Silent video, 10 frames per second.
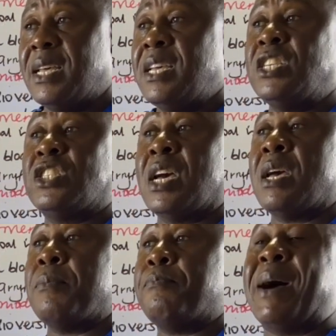is
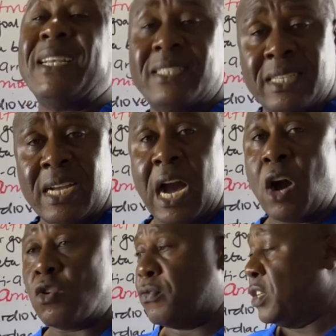bursting
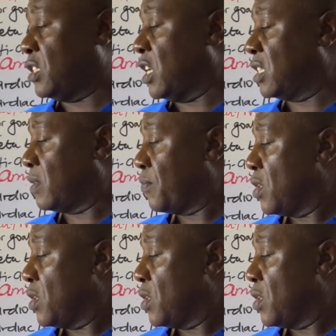out of the chest.